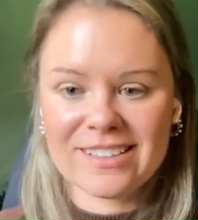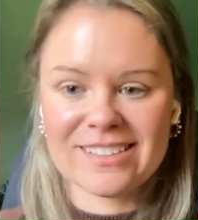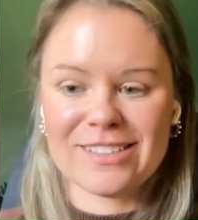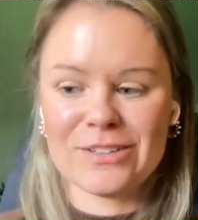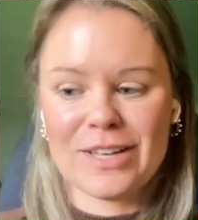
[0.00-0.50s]

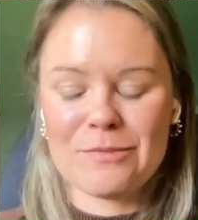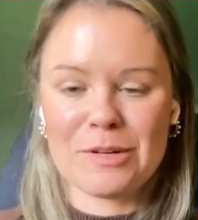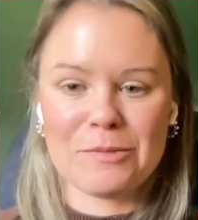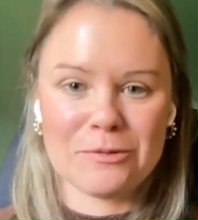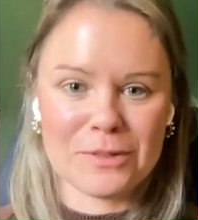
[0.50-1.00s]
And so that
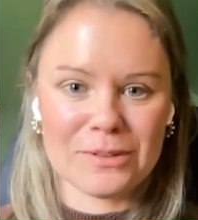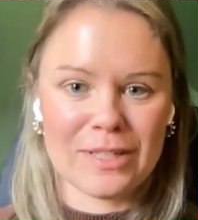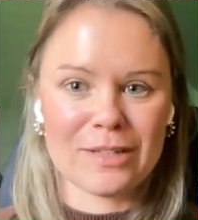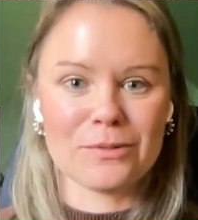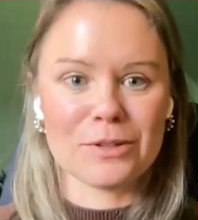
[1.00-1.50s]
made me feel
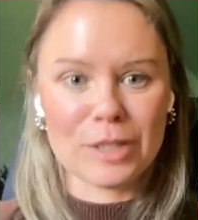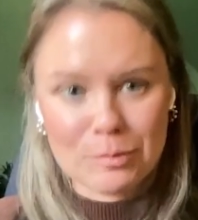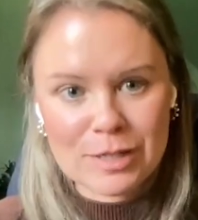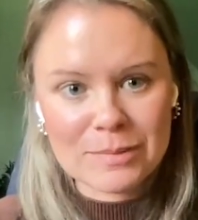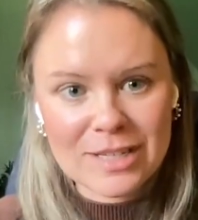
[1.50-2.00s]
like really
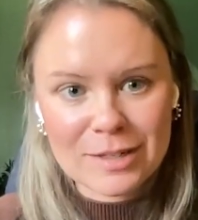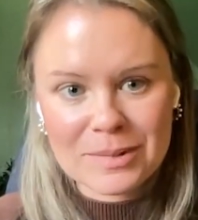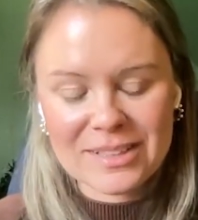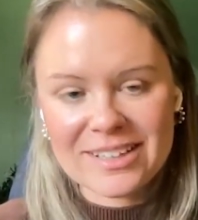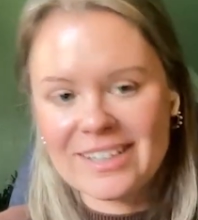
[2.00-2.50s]
bummed out
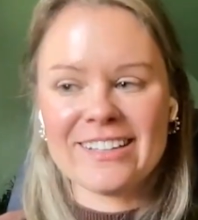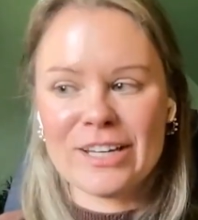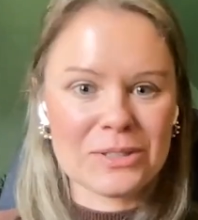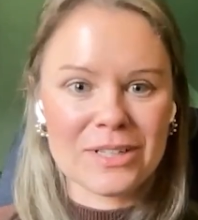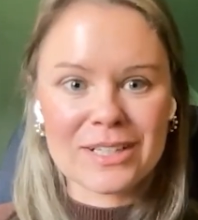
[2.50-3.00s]
about it and
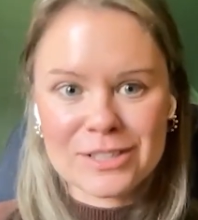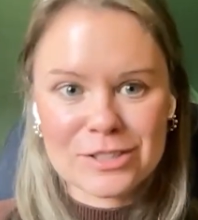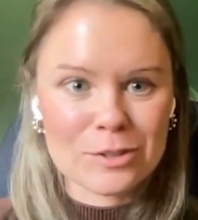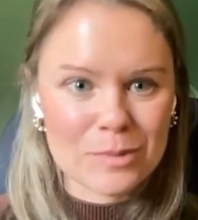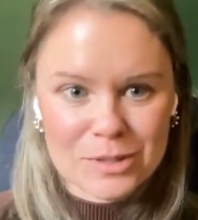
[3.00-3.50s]
whether or not
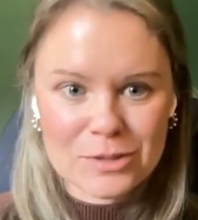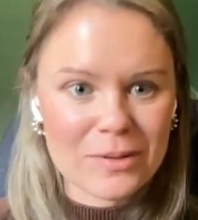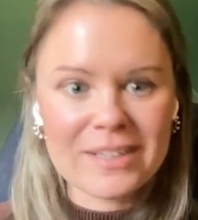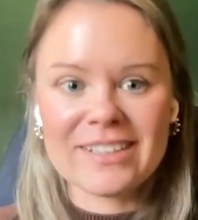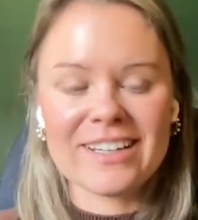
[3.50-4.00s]
consumers are
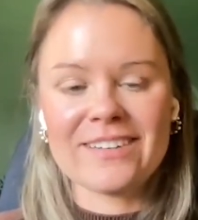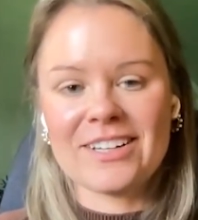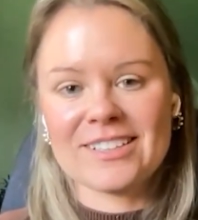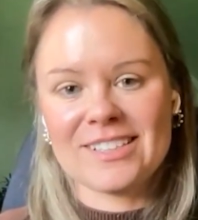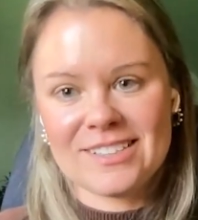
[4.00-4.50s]
ready to have
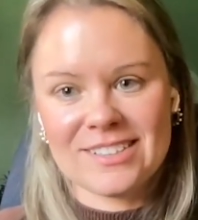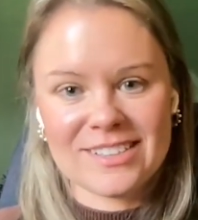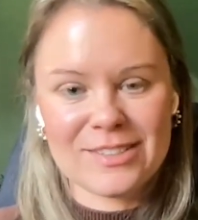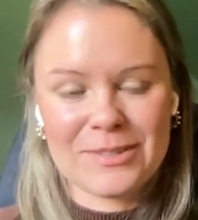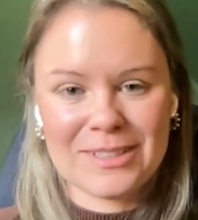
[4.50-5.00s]
access to
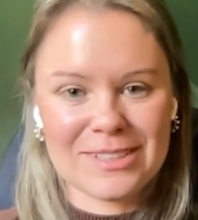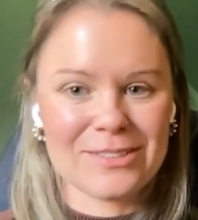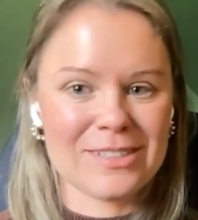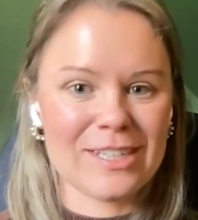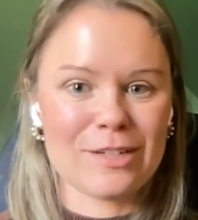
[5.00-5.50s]
this, because
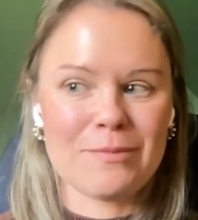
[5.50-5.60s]
I was like,